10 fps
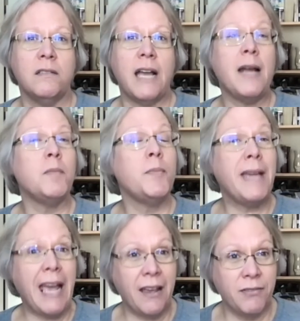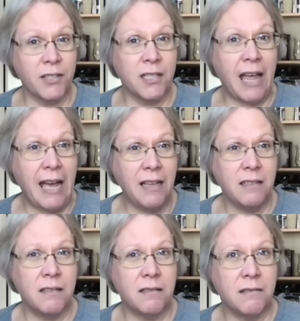animal behavior
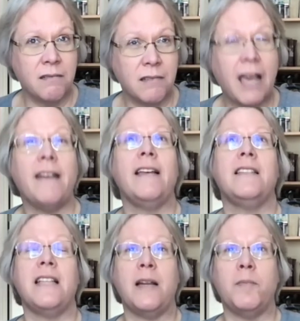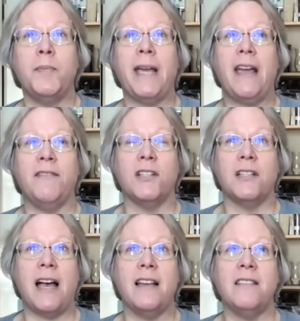class. Yeah, that's the animal behavior
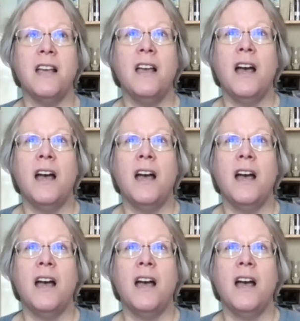class.